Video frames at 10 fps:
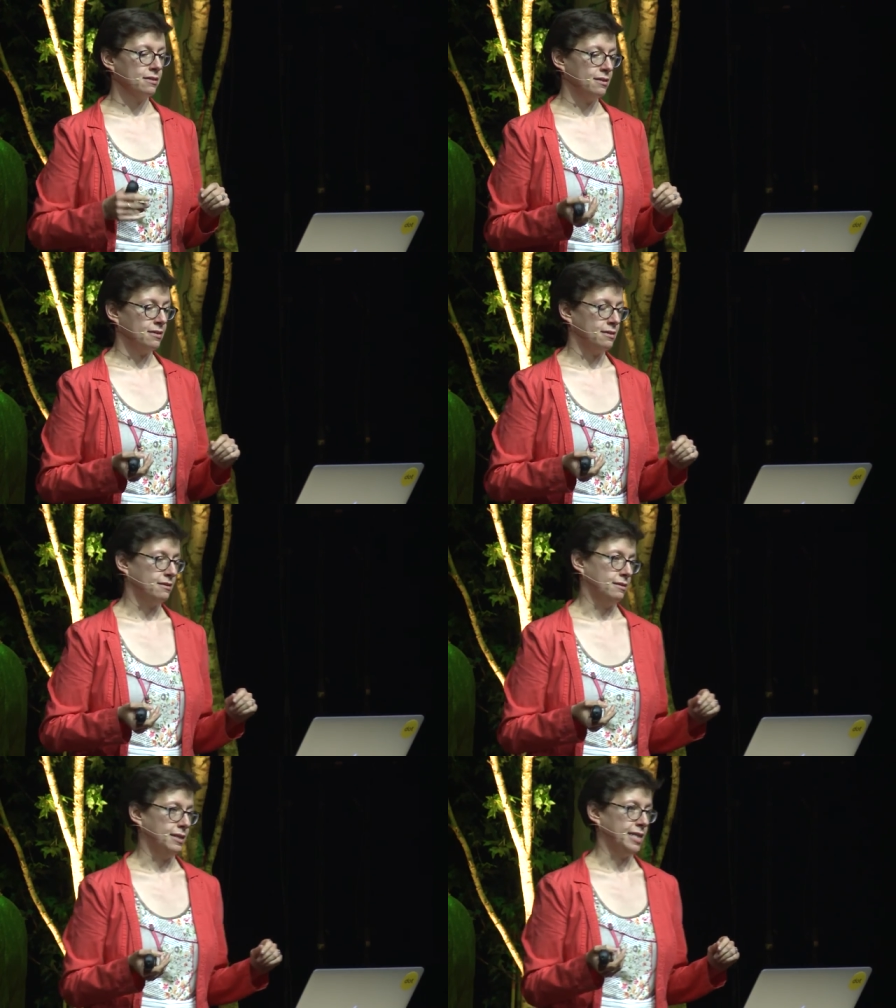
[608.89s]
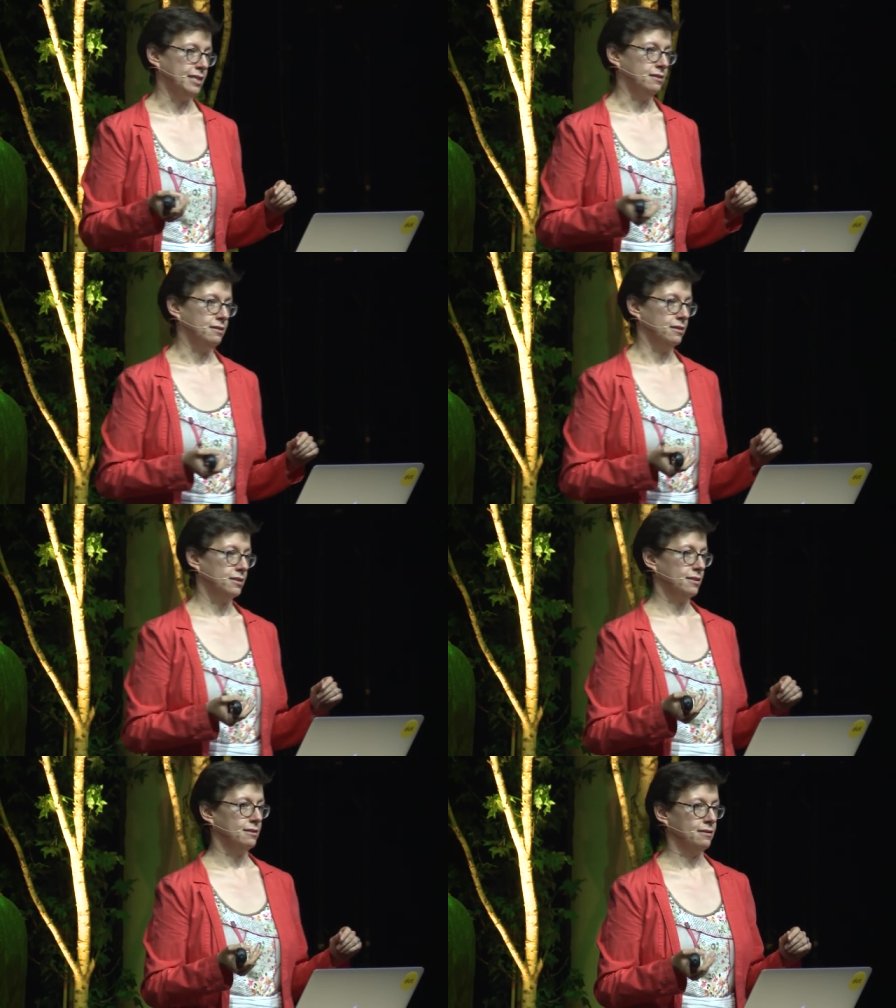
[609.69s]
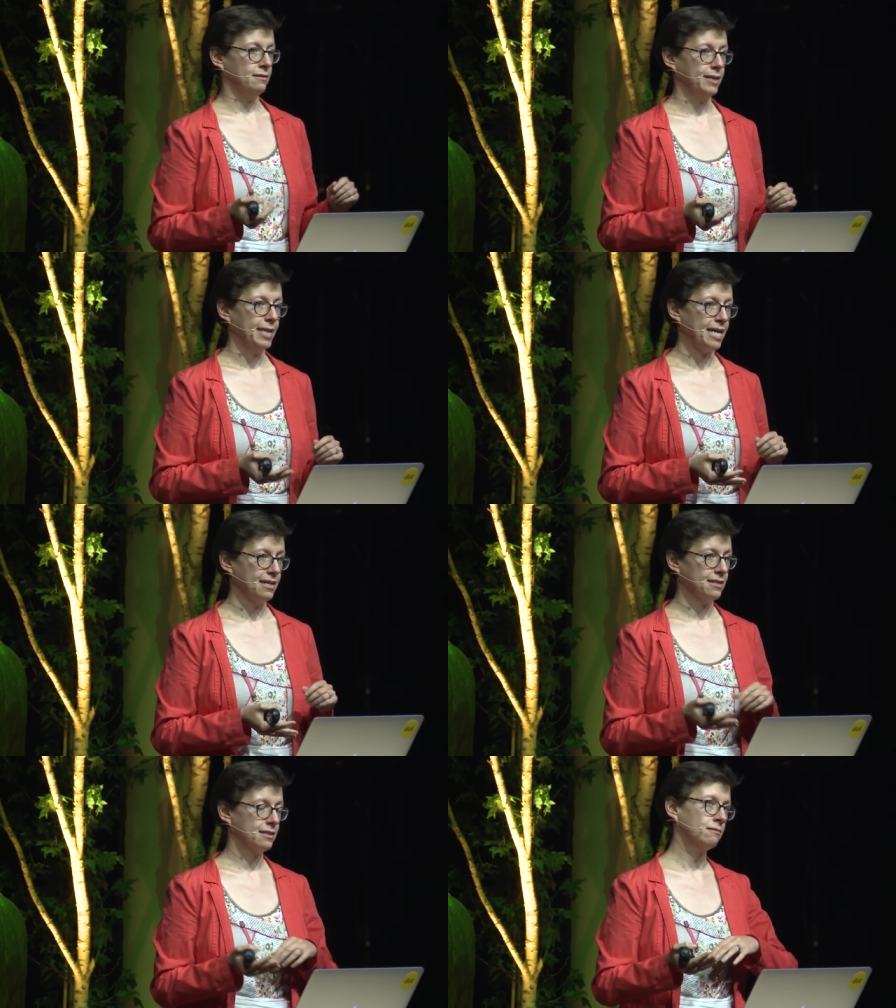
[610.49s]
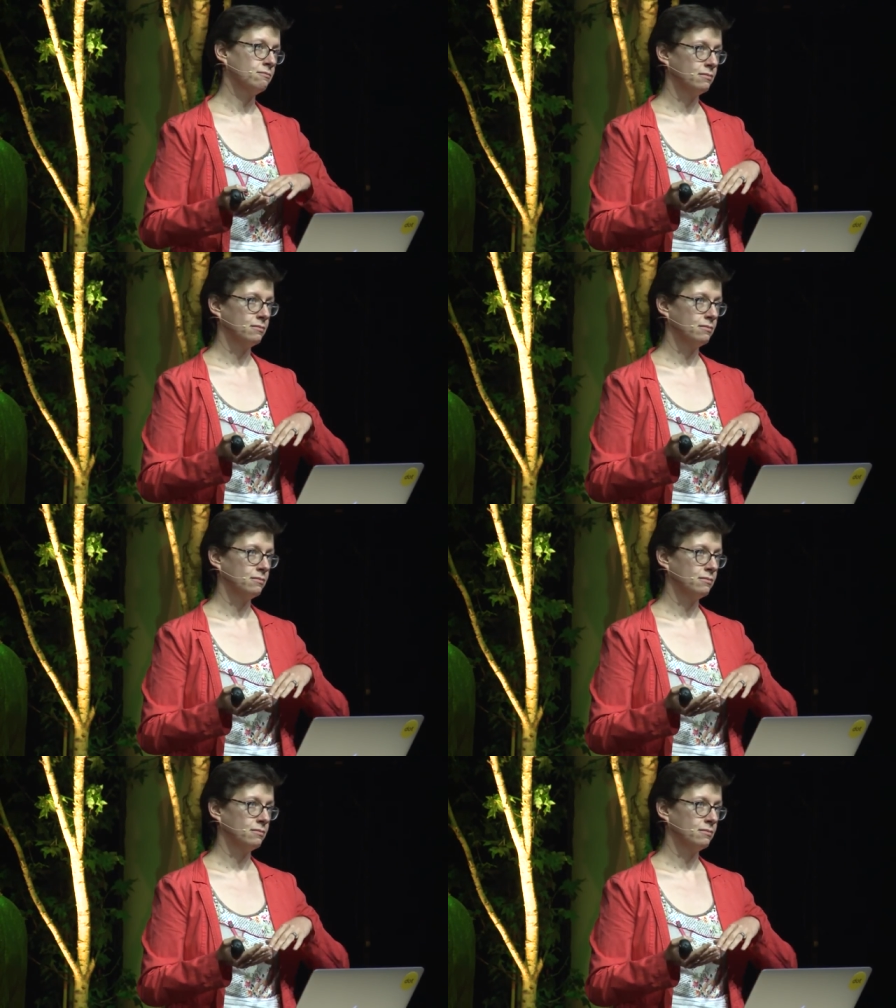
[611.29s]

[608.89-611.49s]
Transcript: uh, and uh, it has